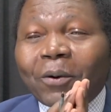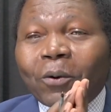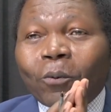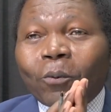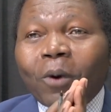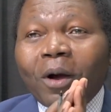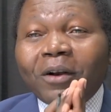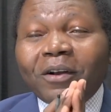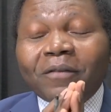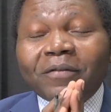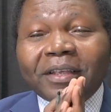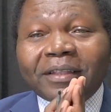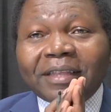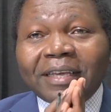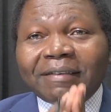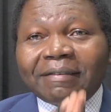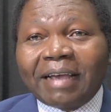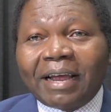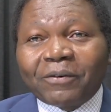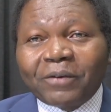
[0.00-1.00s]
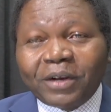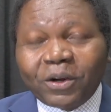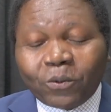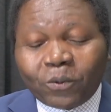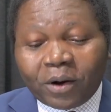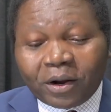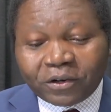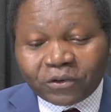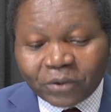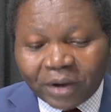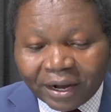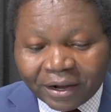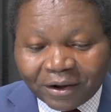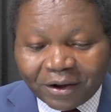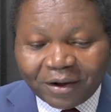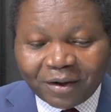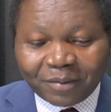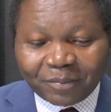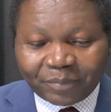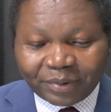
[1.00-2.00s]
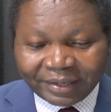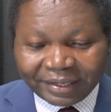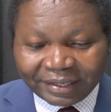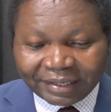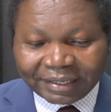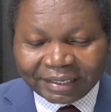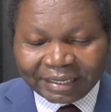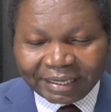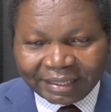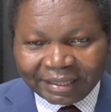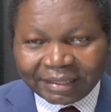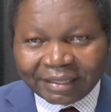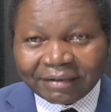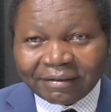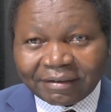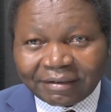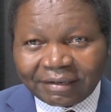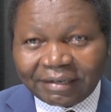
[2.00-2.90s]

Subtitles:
One of the things I really want to accomplish in this